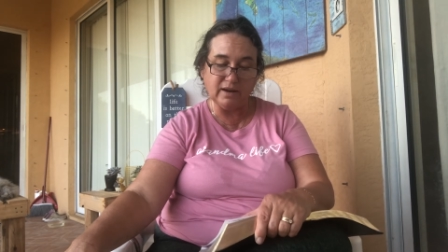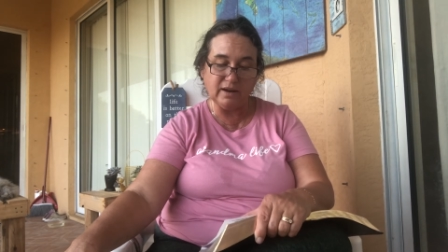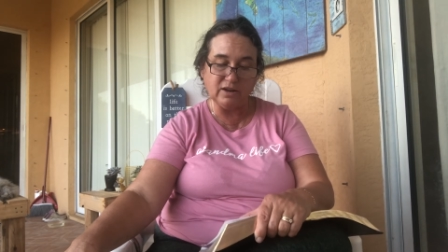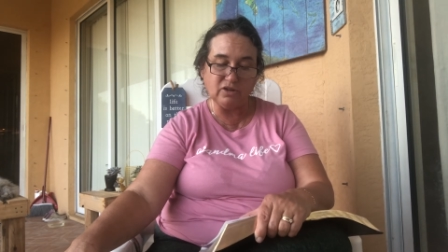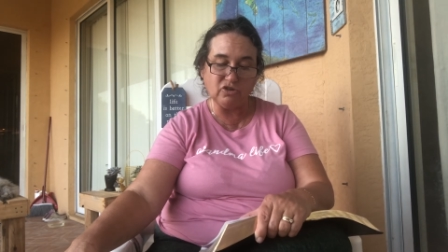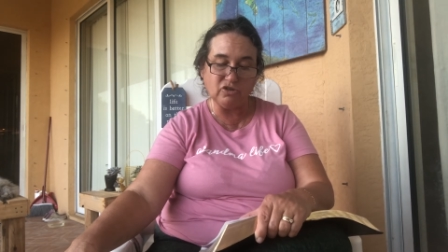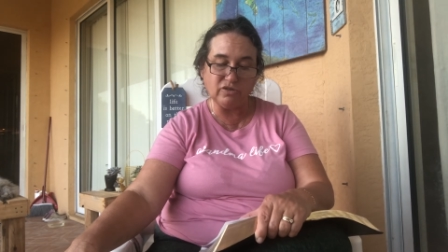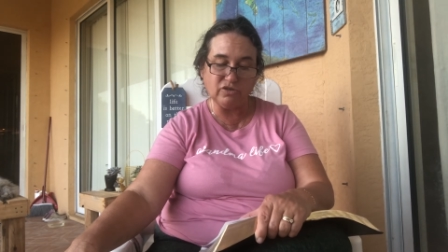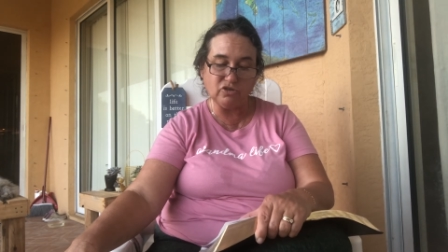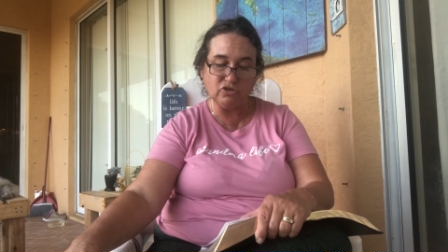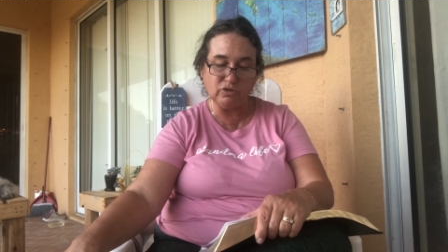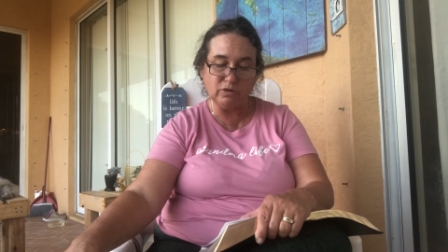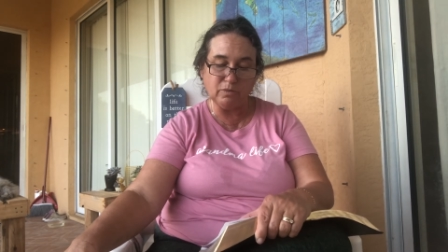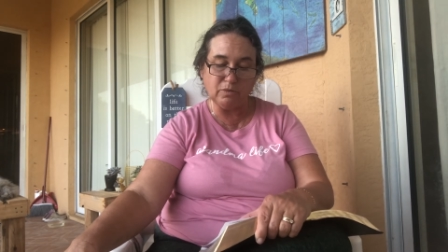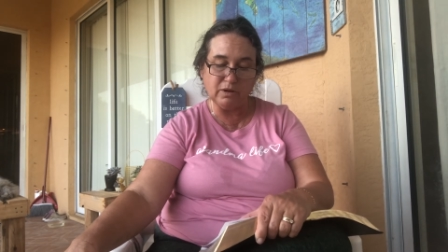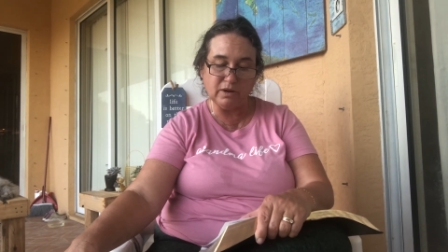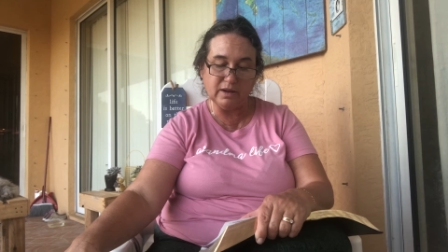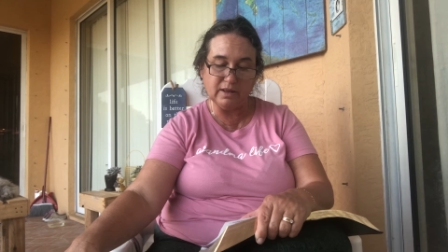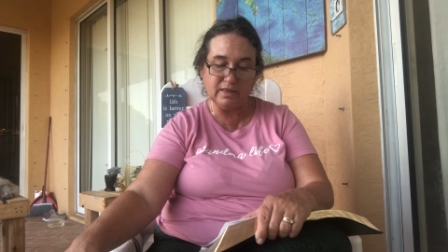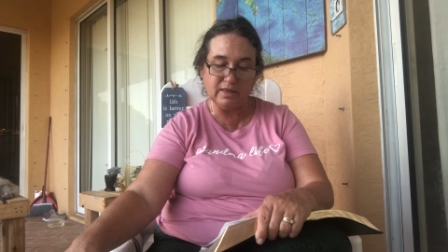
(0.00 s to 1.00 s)
and
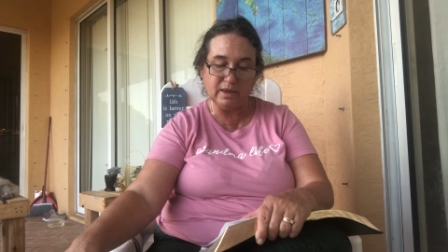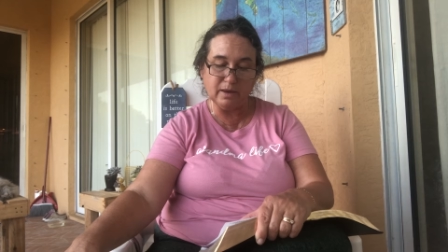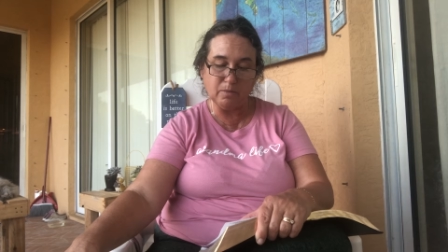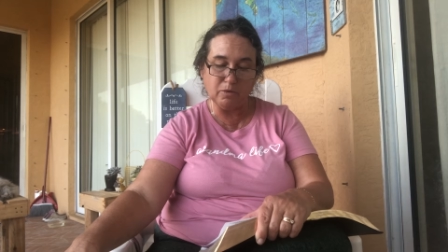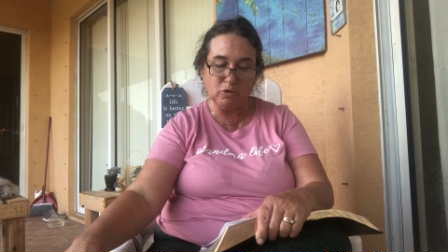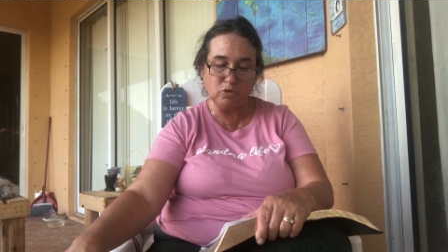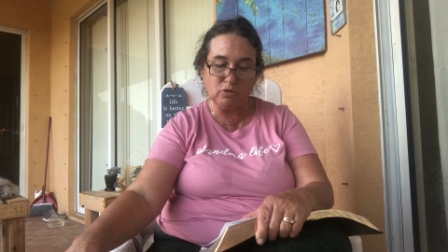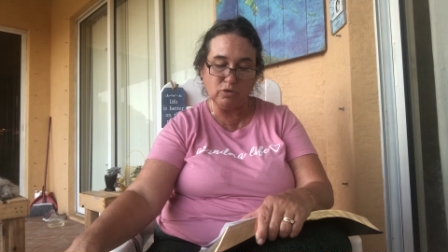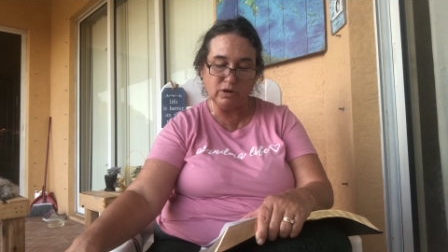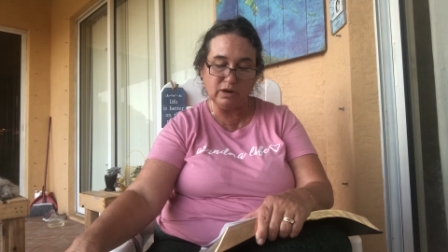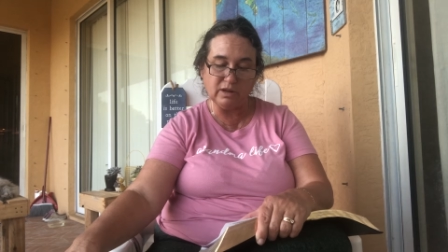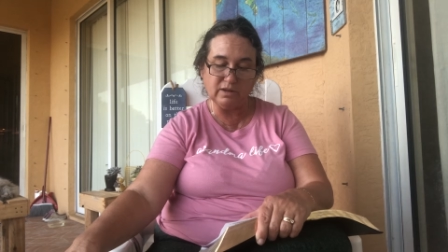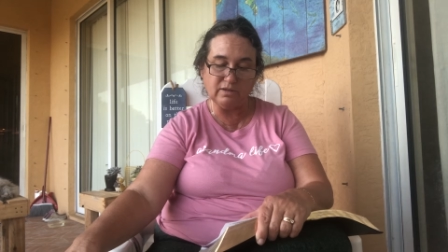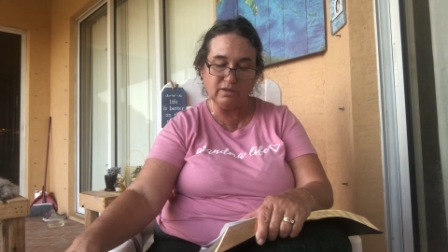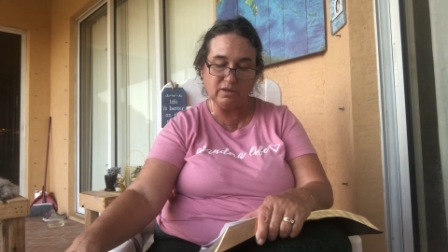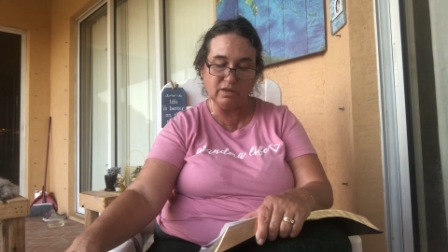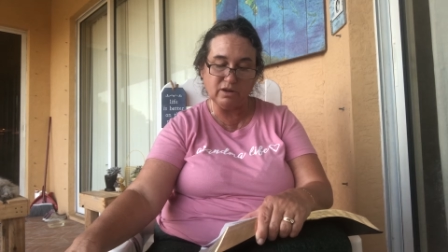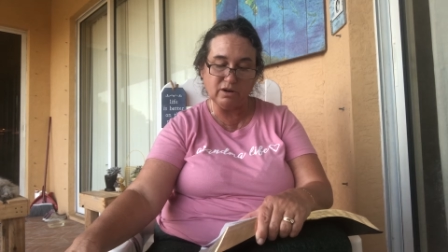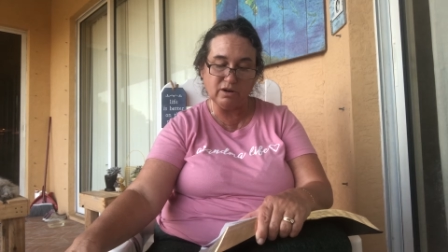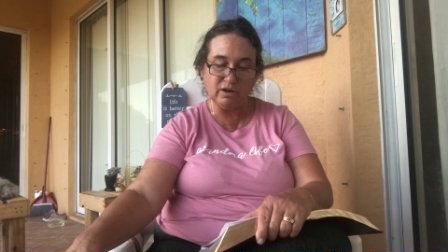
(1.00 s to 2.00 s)
distributed them according
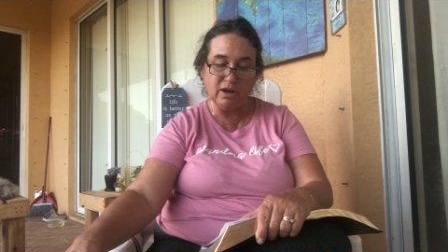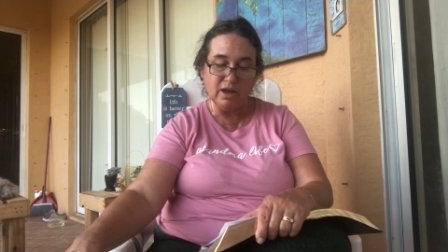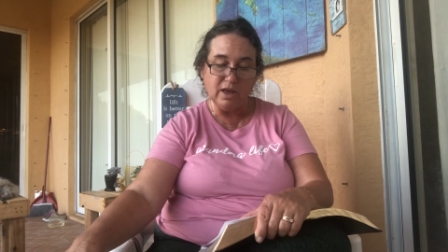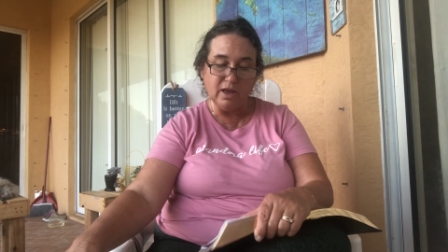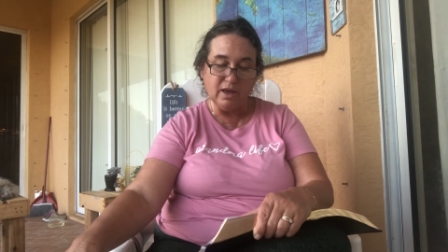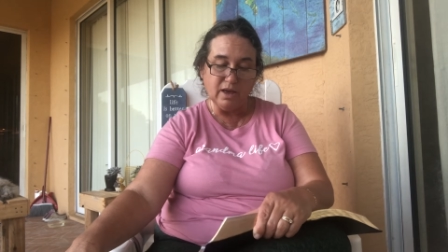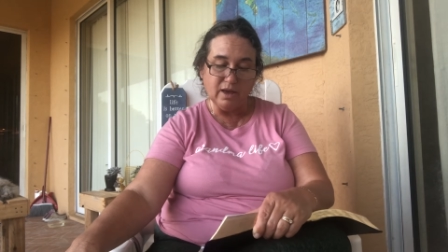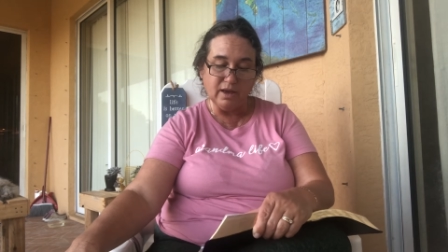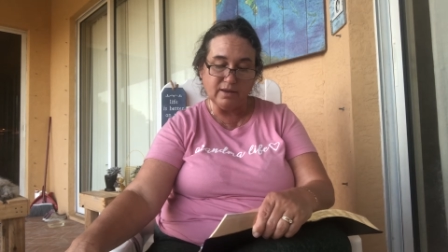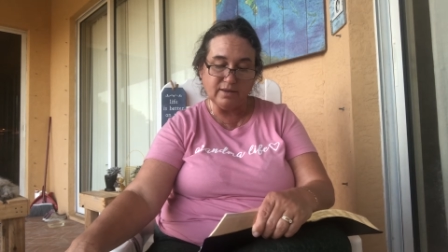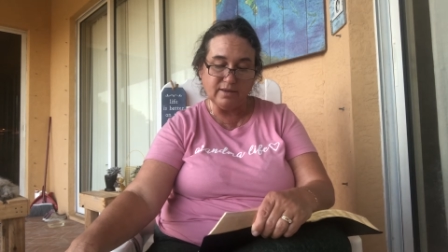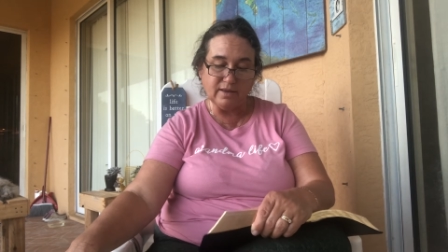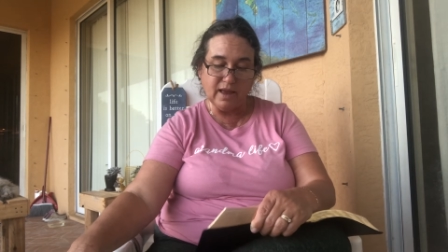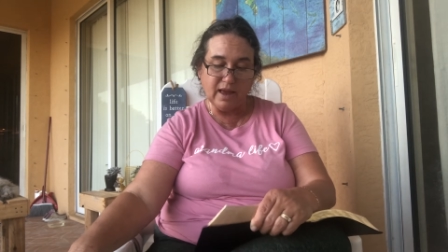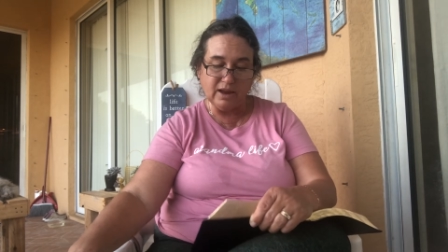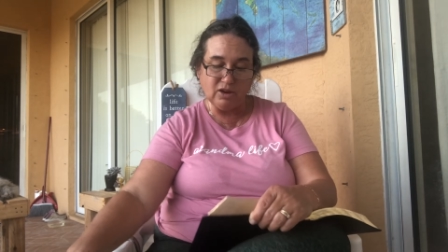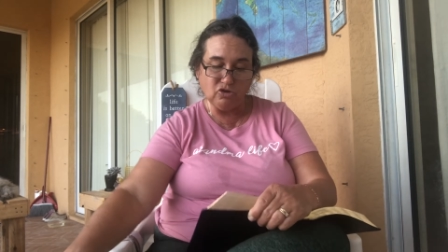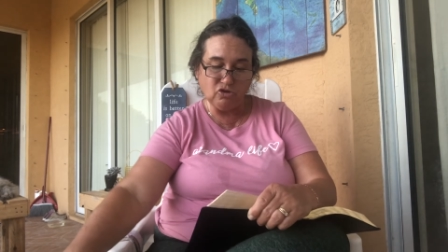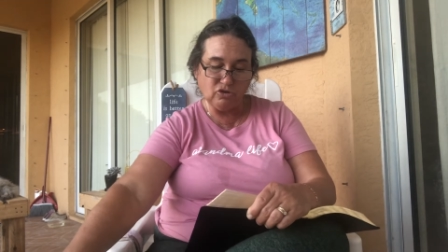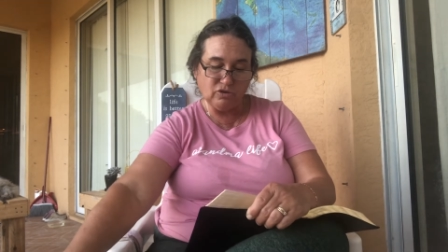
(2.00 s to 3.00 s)
to their
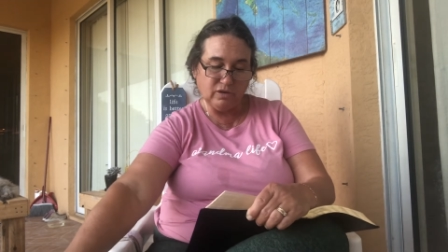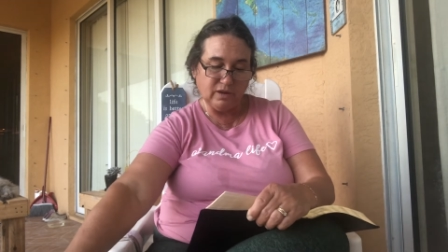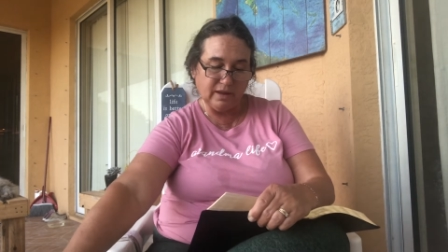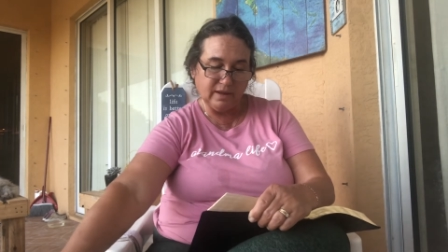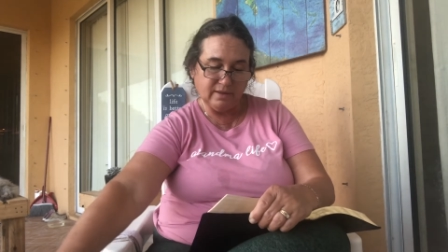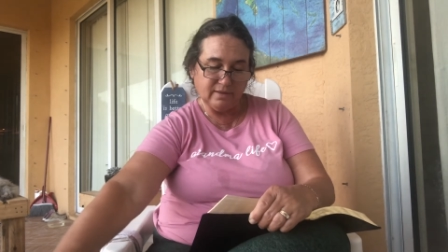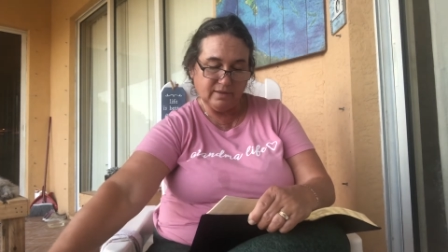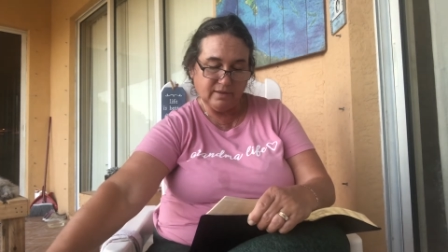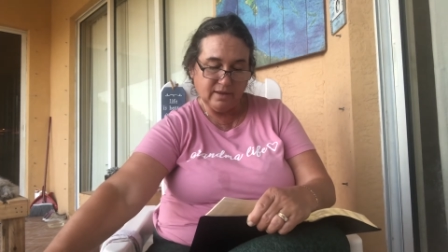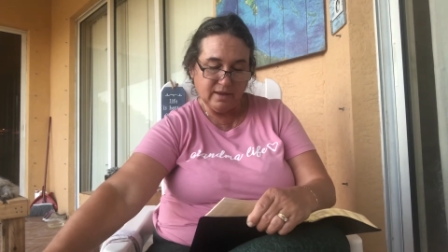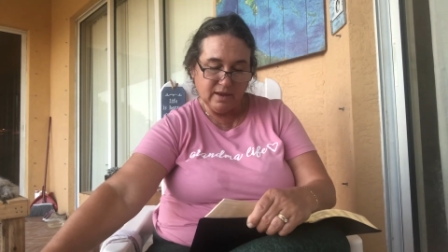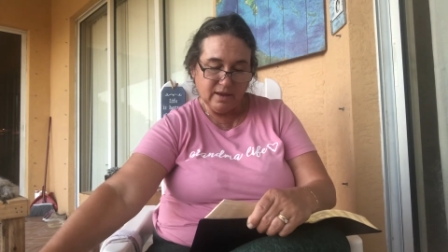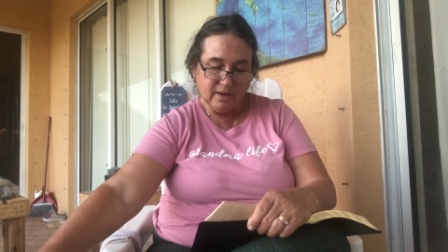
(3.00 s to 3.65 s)
assigned duties.